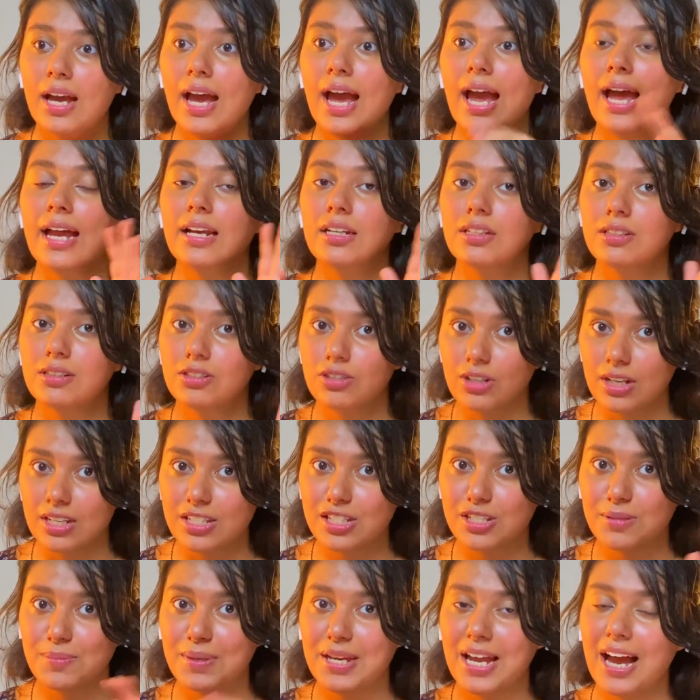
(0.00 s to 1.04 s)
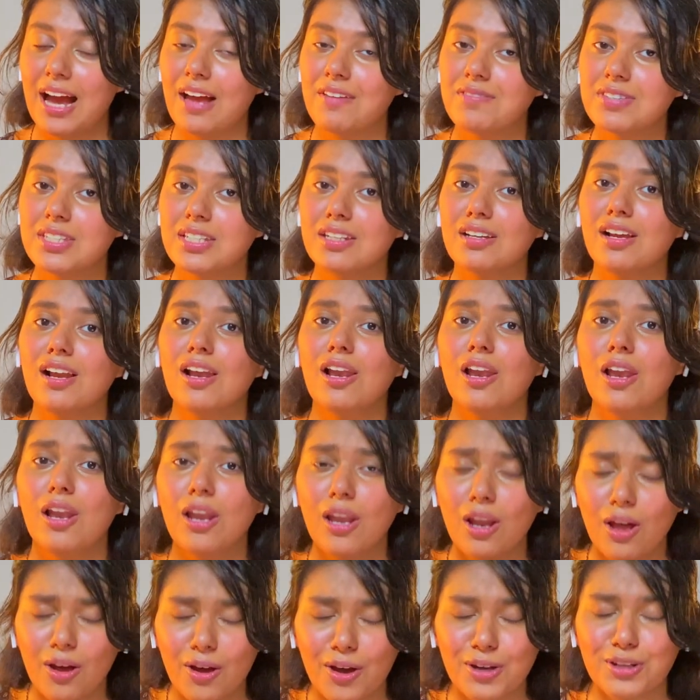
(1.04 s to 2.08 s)
And trust me, I've seen a
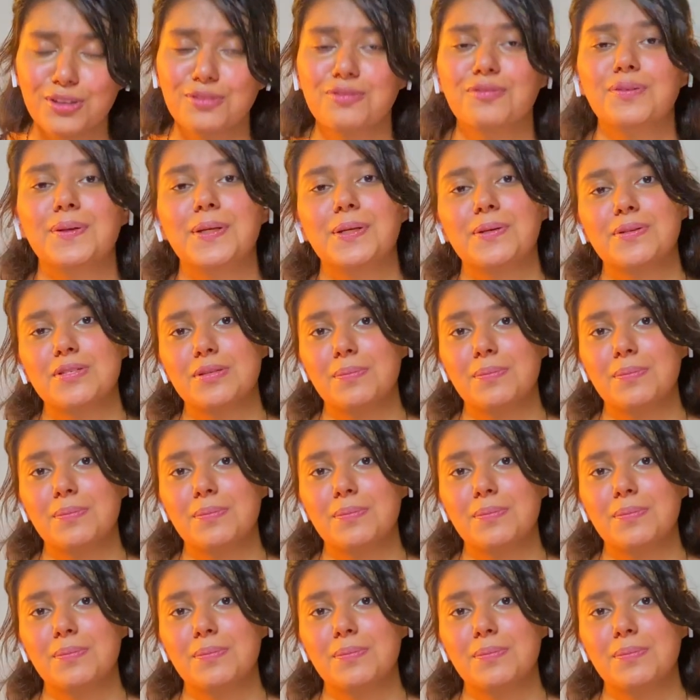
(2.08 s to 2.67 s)
lot of videos